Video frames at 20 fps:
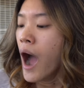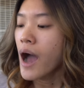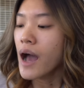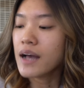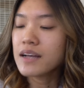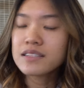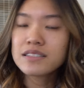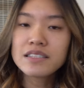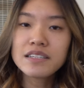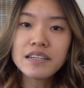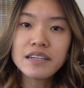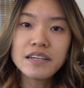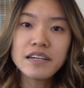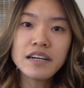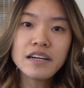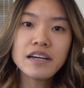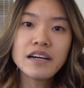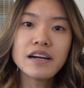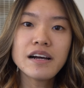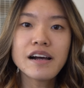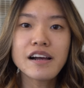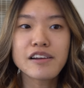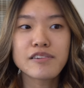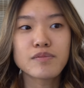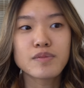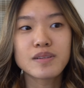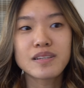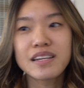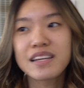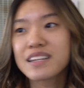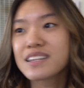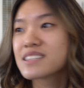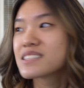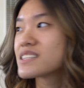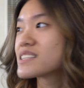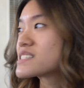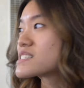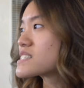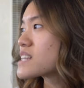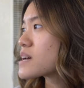And uh, I've been needing
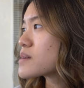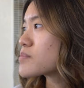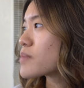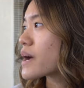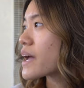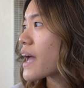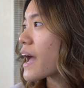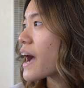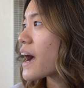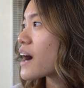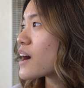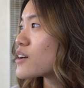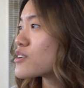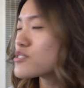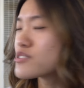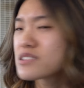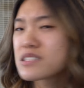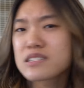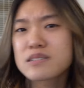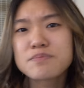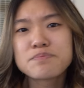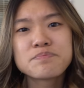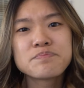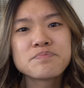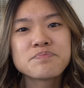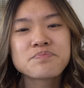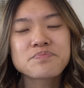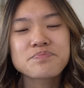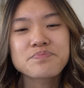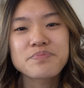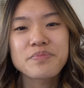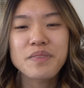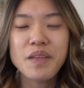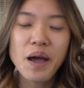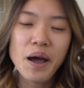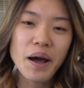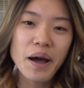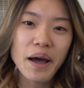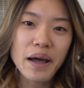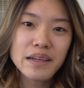to set my house
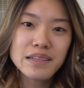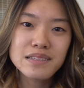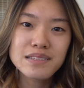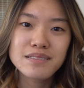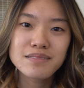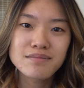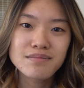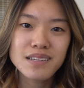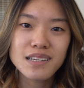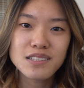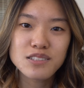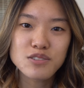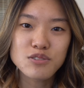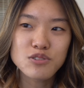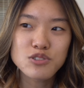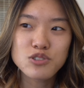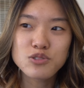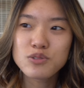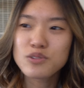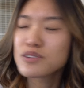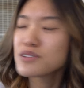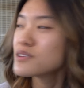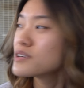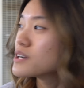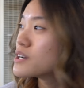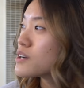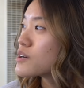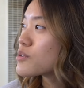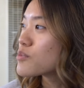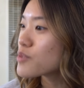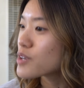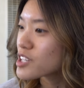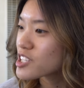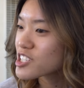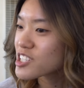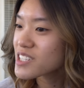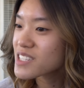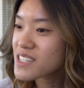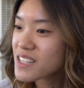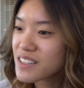hot as usual, which
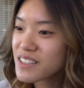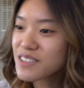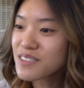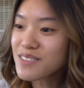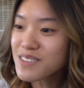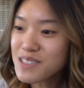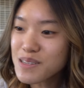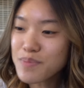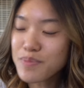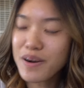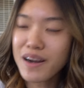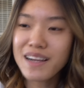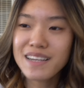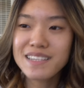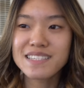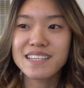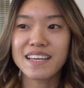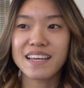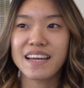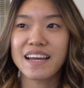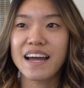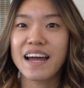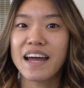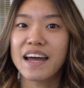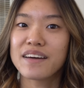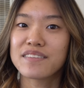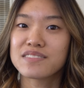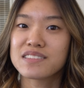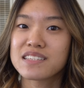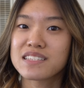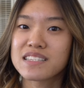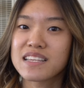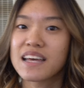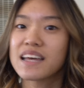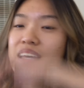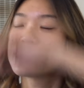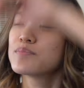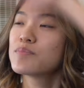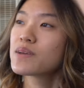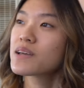is a little surprising, I have to
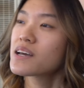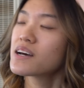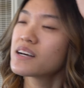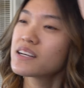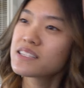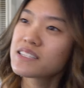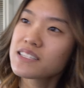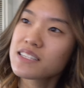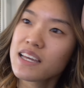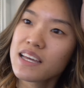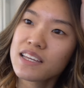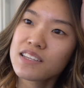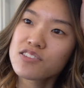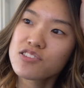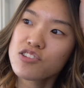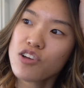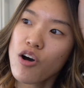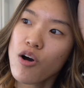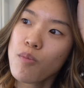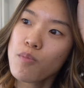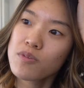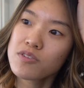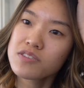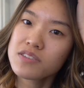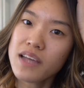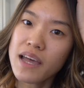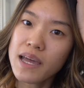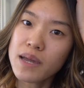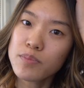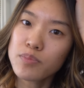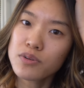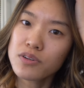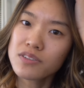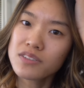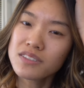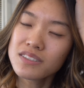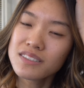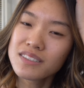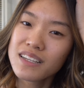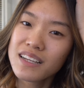say, because it's almost
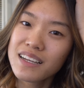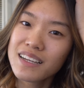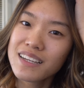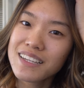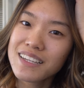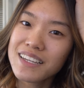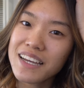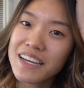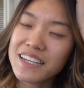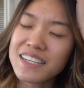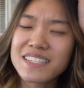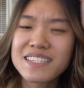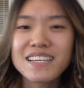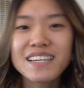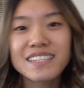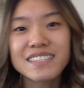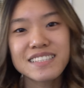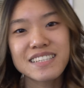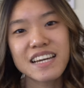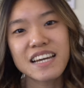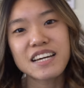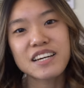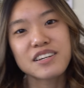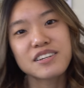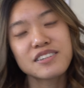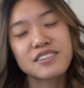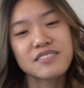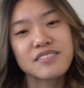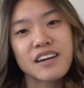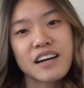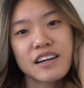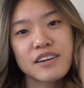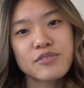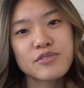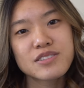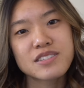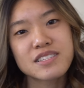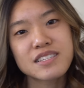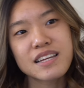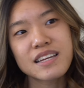April. And in San Diego, I
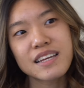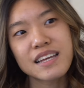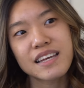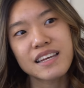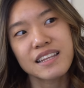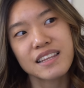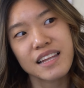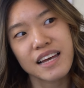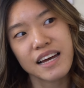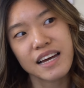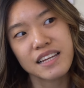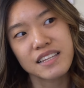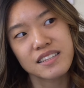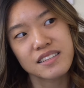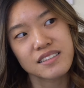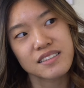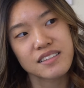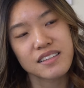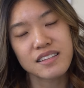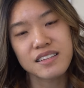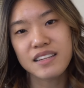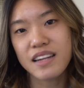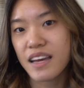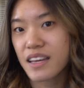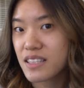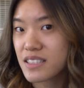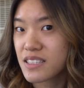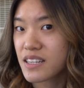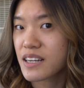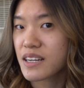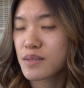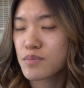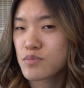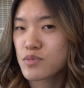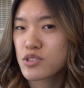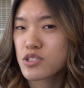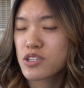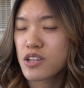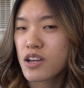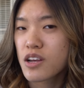was thinking that the night
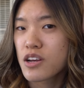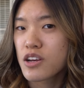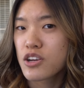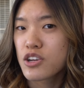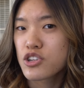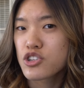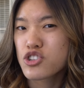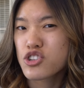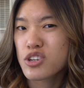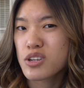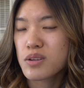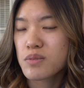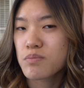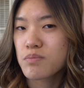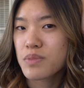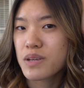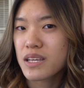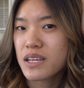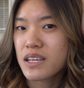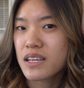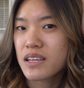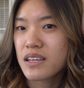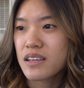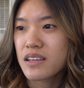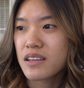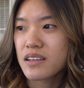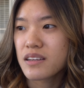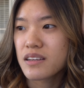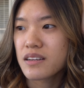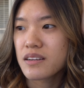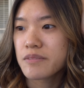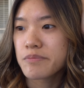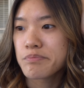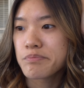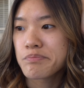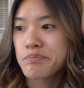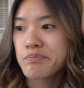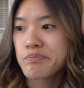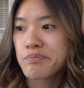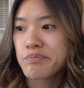times shouldn't be
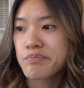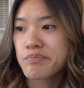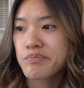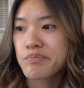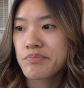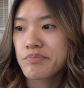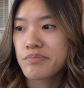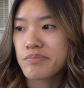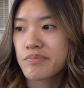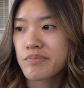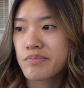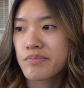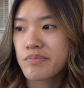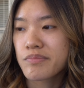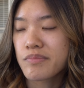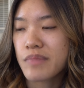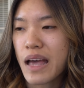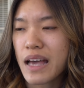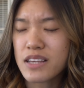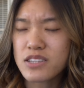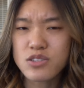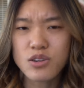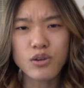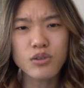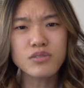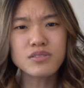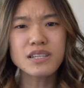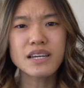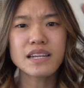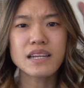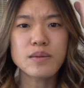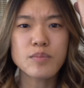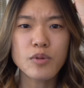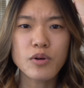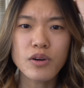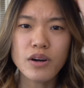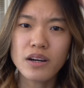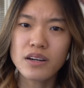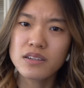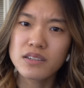as cold
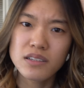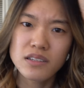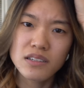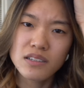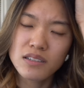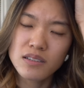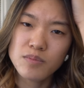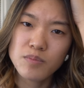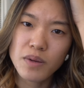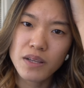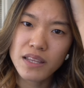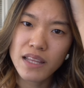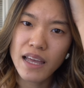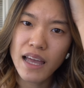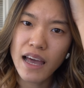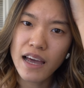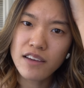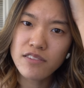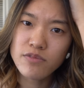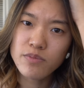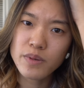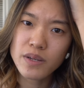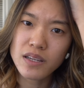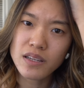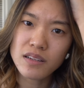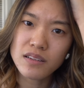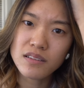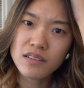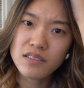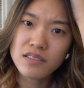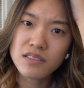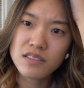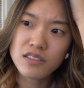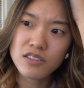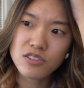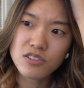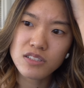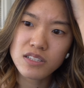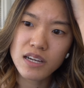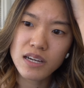anymore, but they have been.
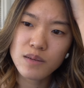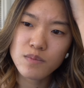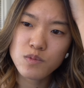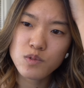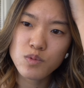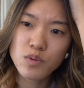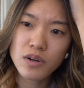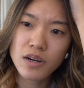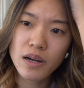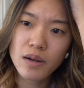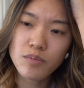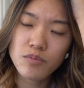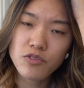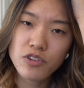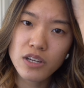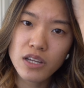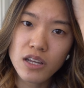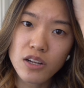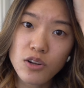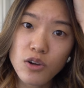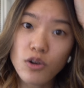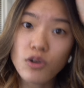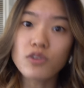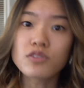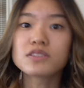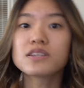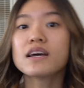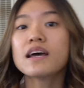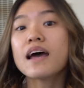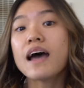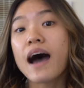There's times I'm freaking cold.